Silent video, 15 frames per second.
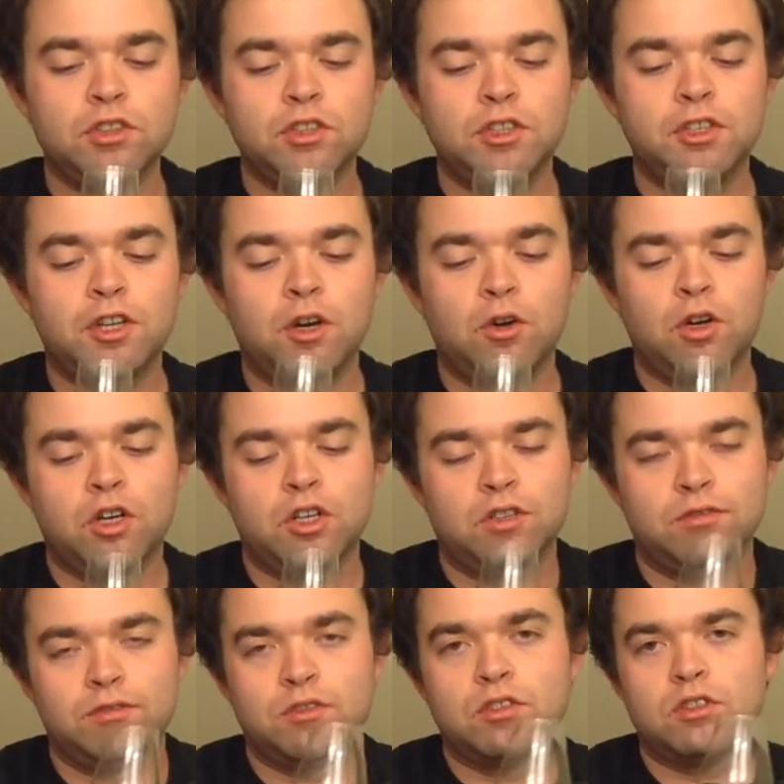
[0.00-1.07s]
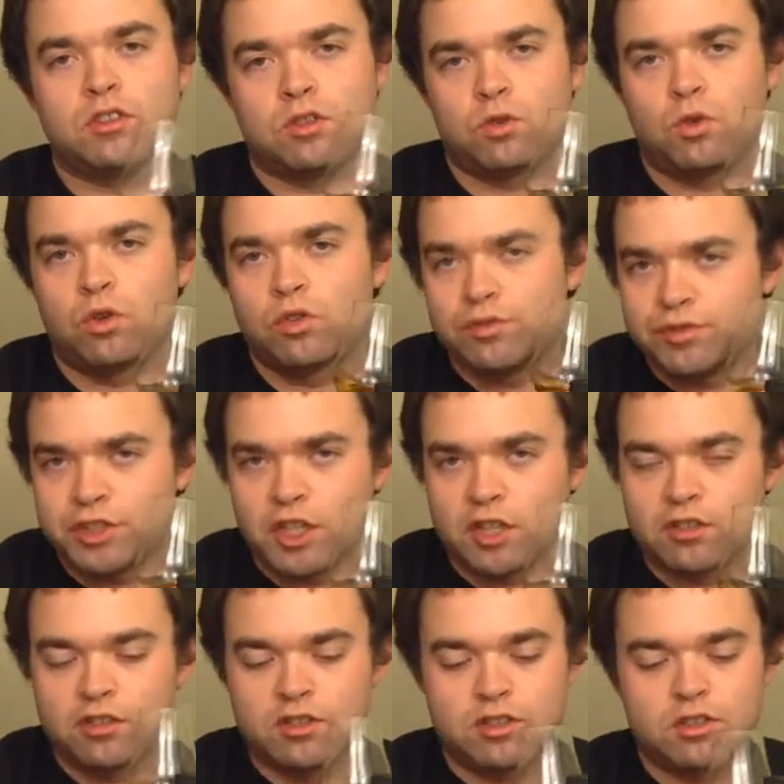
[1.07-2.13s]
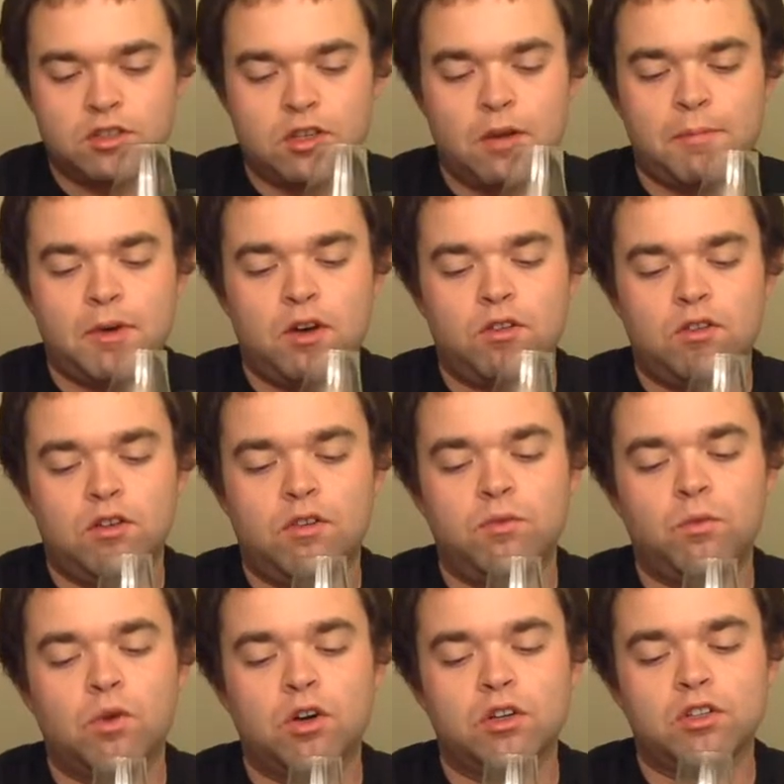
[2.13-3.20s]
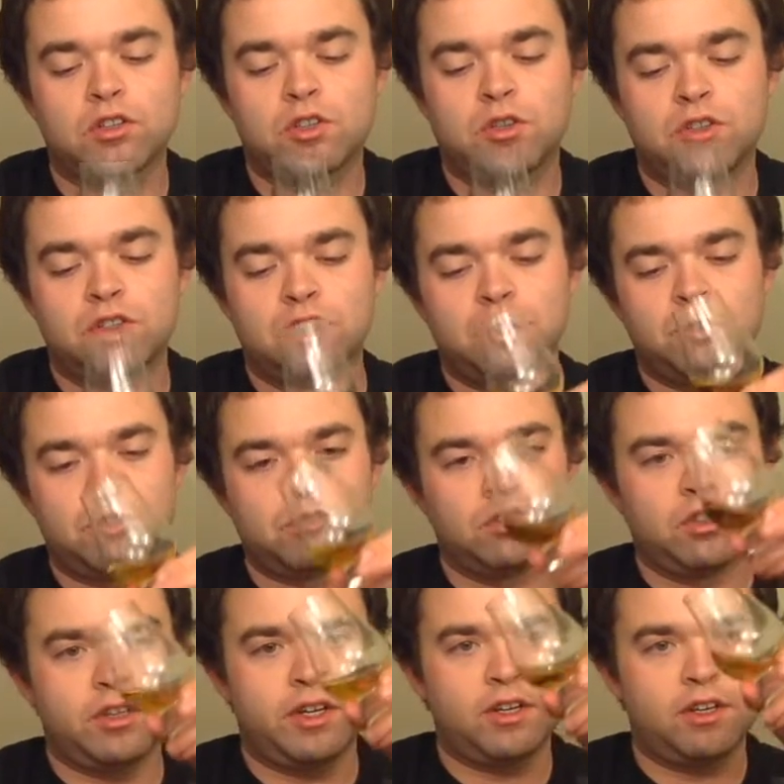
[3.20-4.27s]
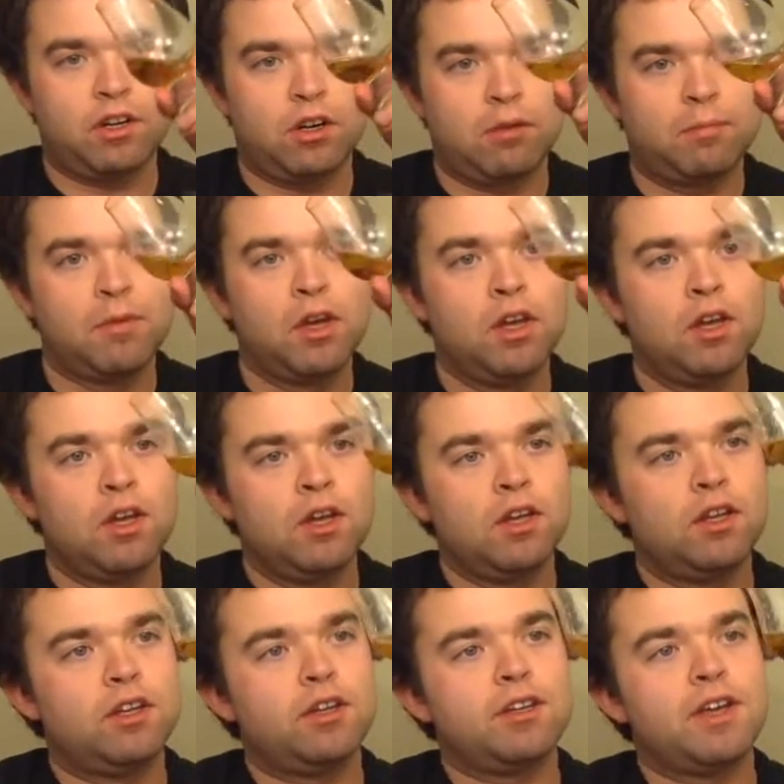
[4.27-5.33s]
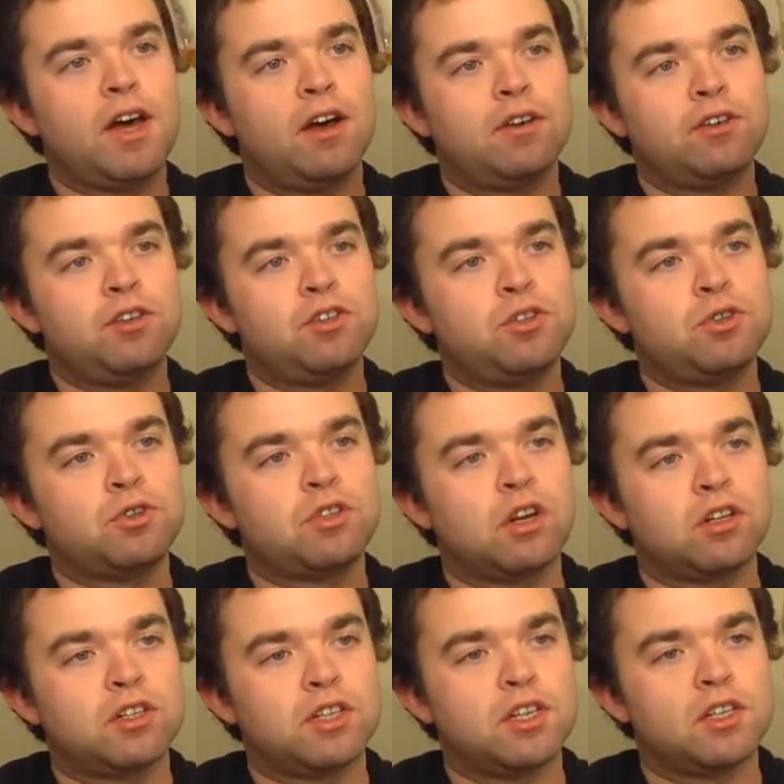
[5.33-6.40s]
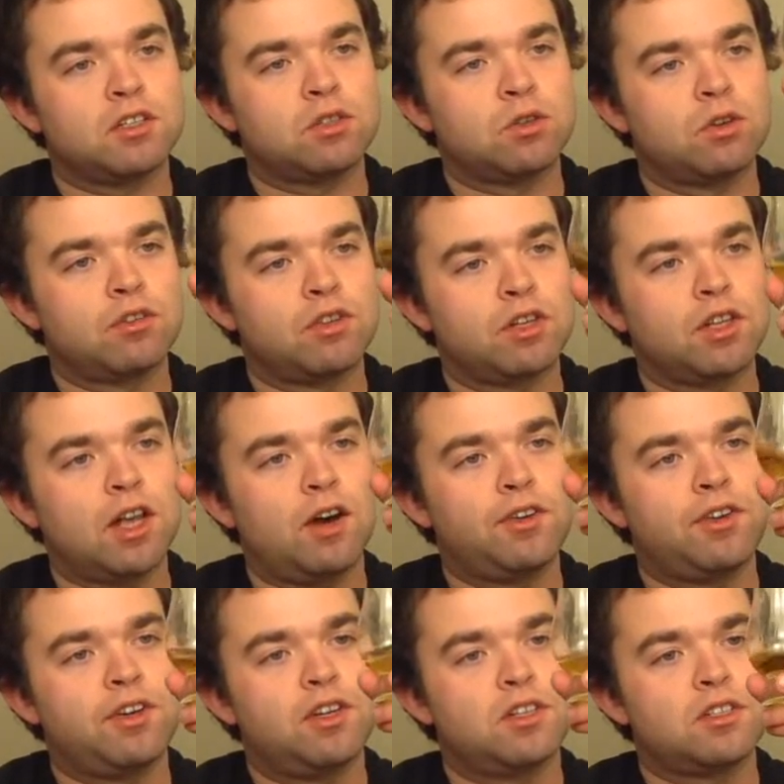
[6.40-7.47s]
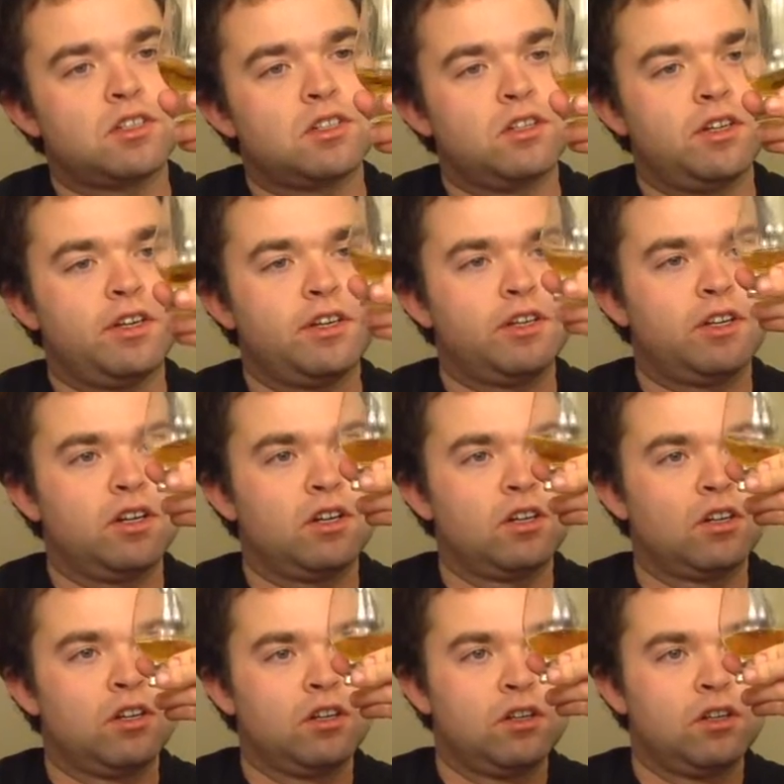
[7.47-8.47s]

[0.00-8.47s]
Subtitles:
you know, a sort of generous amount of water is going to do it really any harm. And yeah, you do start to get sort of the cloudiness in here.